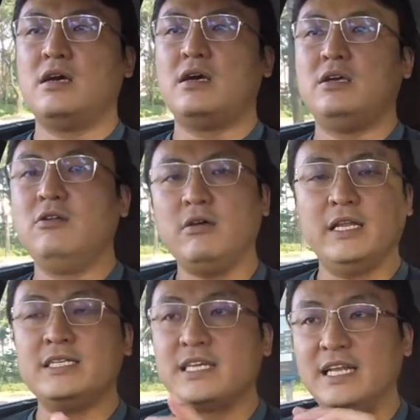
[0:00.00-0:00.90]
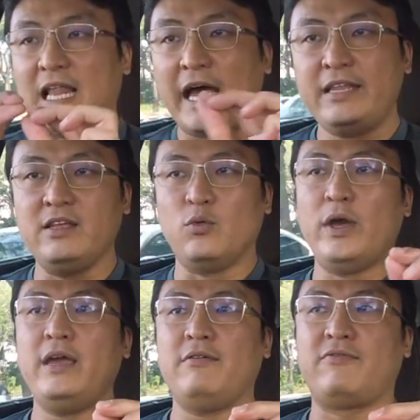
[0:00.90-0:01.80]
you know it is a line
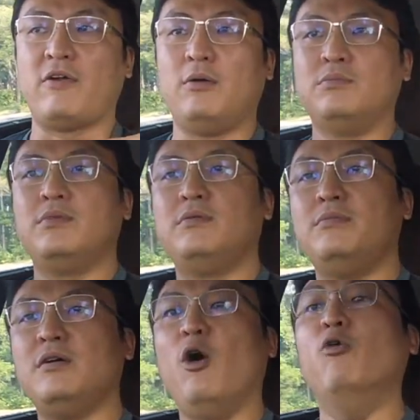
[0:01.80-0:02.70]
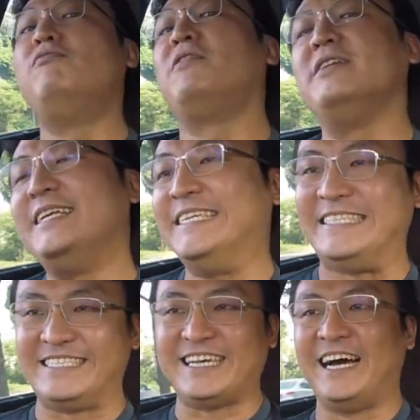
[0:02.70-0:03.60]
away from overtly
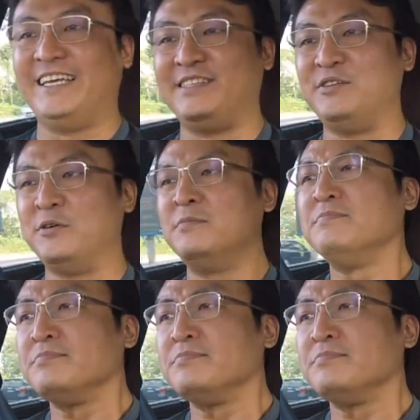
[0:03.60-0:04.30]
design you know